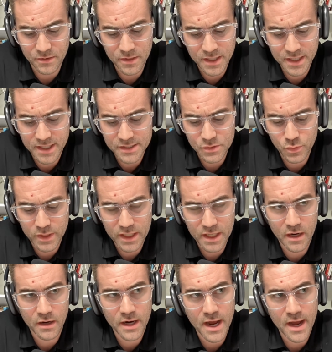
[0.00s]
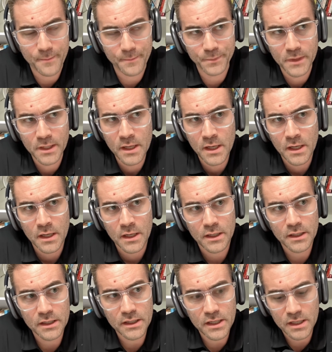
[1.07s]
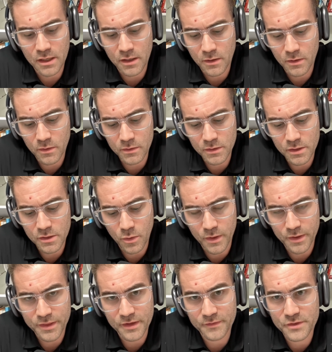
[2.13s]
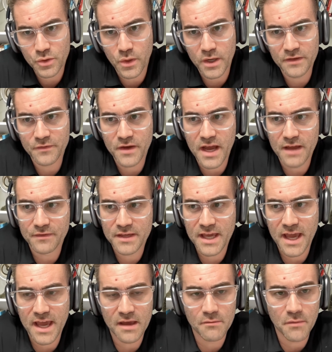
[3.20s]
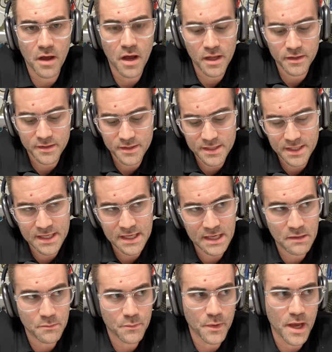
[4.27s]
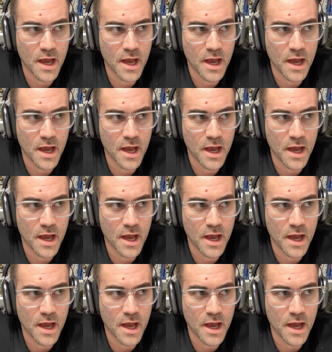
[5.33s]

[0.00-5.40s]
owner, because we are, north of $25,000 a month to keep